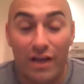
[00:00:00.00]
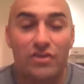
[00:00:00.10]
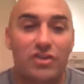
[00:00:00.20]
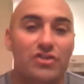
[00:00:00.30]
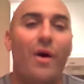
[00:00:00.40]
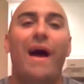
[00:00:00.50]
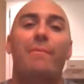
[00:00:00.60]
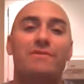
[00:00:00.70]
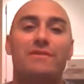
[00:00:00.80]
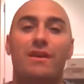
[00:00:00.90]
Just so
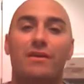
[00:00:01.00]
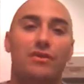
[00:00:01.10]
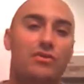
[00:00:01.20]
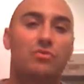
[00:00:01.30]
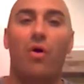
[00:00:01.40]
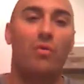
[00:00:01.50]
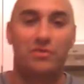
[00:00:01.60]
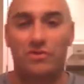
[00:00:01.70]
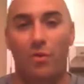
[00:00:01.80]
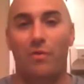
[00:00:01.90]
happens the 2
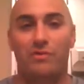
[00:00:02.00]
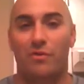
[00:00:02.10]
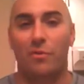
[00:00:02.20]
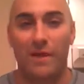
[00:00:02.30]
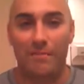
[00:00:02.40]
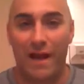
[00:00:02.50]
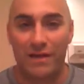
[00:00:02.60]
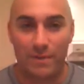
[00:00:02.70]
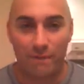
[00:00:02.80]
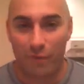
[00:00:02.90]
lowest scorers of the week
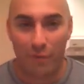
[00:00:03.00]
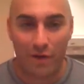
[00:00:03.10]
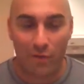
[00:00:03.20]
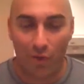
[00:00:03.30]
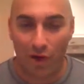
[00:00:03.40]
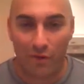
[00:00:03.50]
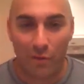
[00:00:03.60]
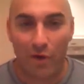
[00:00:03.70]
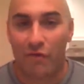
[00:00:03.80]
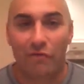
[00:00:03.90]
match up for week 1.
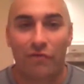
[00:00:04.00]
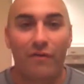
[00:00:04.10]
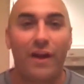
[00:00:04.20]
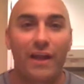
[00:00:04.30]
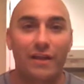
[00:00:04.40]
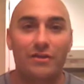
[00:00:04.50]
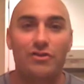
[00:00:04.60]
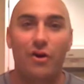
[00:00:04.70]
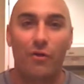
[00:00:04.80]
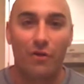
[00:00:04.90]
What a fucking
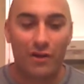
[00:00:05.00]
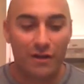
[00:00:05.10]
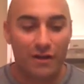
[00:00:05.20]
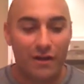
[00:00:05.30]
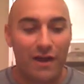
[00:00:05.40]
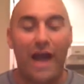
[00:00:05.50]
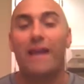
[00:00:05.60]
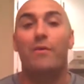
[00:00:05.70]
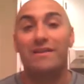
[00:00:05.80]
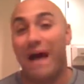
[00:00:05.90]
joke.
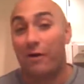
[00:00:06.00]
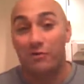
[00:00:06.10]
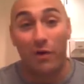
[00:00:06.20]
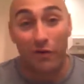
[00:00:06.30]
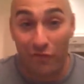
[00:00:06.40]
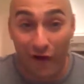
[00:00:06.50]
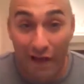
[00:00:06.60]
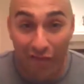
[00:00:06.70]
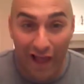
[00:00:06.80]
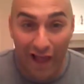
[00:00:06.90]
Anyways, I was
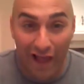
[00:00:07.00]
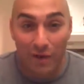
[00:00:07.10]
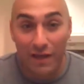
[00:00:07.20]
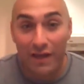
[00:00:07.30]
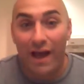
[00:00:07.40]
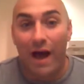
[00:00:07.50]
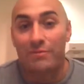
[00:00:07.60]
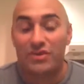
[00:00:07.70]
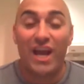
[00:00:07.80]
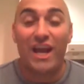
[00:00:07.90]
1-5 last week.
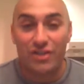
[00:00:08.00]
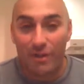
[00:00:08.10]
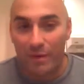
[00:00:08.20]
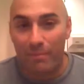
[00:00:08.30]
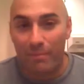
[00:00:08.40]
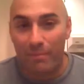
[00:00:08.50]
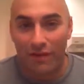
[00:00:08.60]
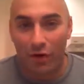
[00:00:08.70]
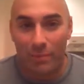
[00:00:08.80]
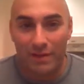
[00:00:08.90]
I'm changing up the picks
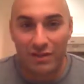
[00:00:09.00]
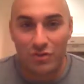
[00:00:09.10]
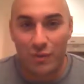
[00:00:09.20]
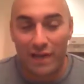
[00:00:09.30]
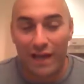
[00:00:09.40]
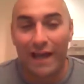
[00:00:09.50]
a little bit this week.